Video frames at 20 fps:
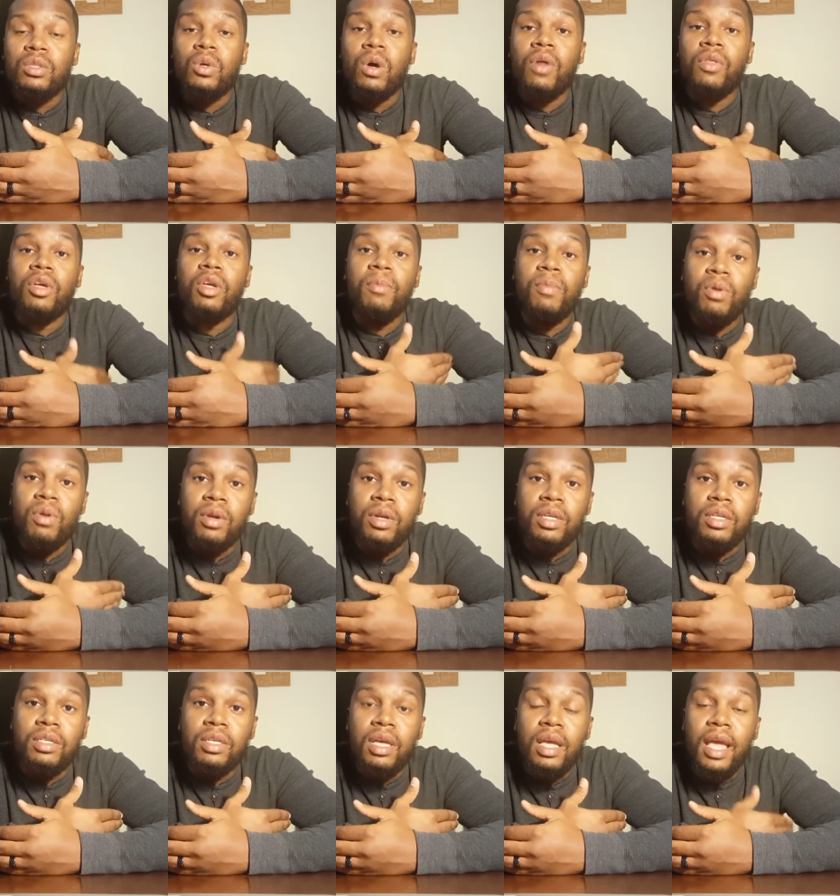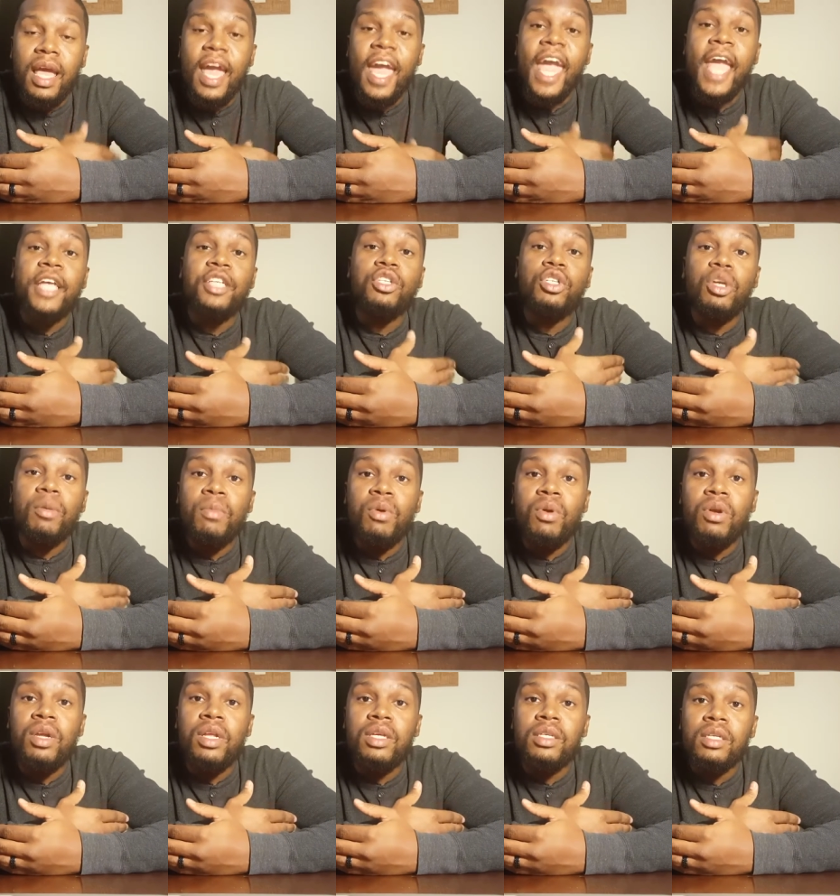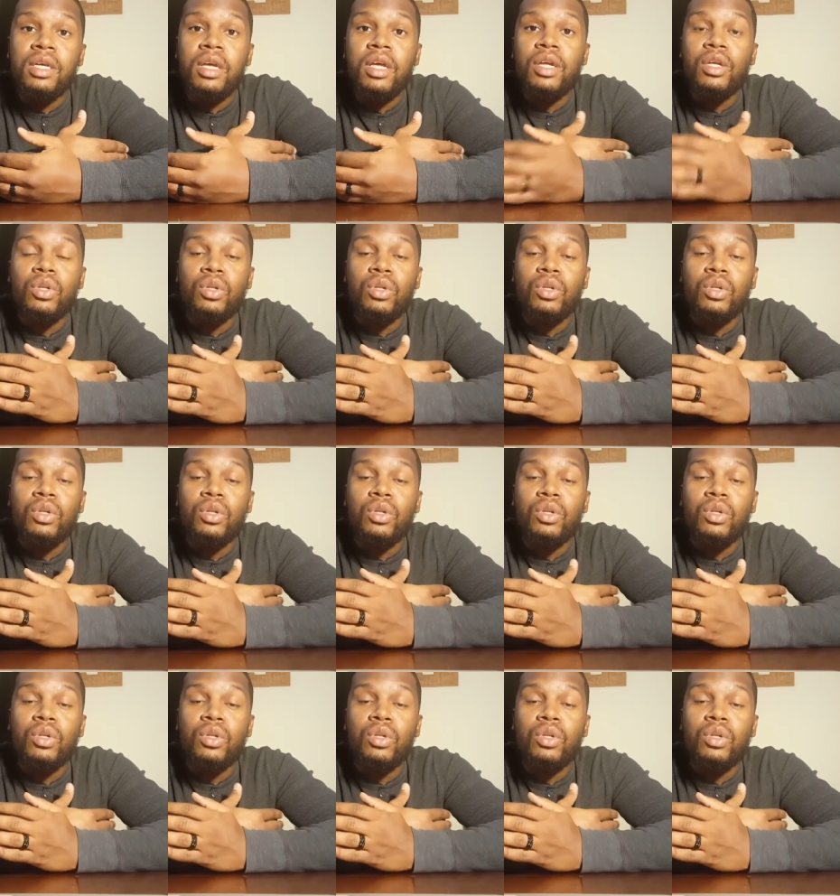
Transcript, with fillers: to other communities. Asian communities